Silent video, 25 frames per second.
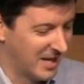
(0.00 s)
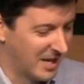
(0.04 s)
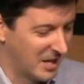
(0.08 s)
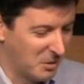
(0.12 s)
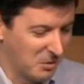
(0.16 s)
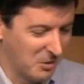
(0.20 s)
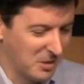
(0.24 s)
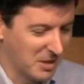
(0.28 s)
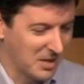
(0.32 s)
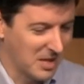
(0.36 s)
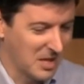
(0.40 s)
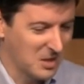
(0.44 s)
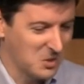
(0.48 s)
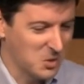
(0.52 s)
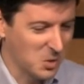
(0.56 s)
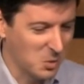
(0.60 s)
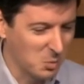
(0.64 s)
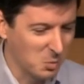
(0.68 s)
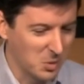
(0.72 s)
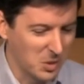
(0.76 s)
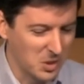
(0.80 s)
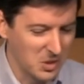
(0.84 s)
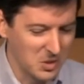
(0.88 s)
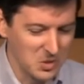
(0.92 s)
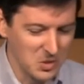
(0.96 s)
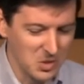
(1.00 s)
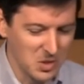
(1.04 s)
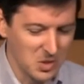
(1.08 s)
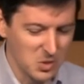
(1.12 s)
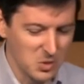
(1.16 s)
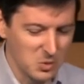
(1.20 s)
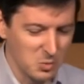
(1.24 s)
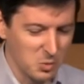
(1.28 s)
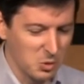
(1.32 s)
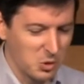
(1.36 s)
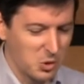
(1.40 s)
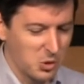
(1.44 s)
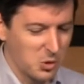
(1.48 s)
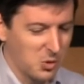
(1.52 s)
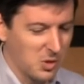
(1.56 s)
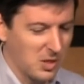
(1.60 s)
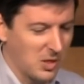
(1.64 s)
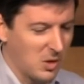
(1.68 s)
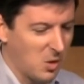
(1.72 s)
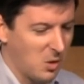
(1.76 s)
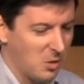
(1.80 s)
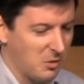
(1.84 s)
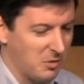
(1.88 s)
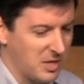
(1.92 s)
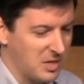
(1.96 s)
I don't think that took millions of years. Well, surely
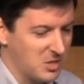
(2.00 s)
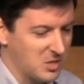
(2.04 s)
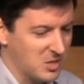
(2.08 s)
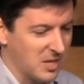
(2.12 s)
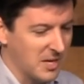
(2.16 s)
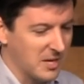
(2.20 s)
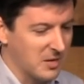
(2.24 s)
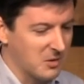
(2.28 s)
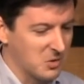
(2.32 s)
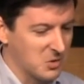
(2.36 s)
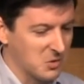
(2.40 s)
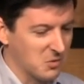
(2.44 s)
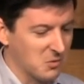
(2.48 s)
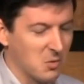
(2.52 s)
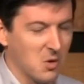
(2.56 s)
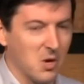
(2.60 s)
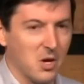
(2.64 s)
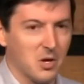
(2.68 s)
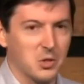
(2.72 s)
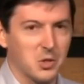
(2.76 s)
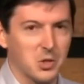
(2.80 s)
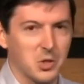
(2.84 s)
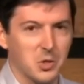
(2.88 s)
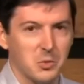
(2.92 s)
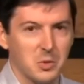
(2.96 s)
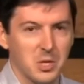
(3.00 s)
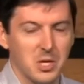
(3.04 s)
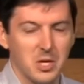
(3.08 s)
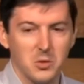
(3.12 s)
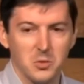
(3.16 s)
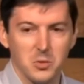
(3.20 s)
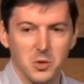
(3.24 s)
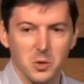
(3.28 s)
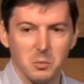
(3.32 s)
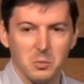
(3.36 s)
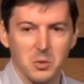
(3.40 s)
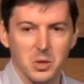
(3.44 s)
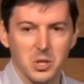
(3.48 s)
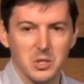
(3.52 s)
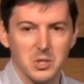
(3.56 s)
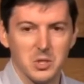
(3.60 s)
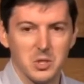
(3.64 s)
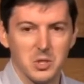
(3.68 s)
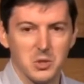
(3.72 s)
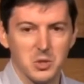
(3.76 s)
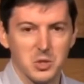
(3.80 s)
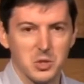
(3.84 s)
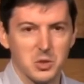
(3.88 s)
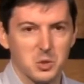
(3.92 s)
all these layers of rock shown here took millions of years.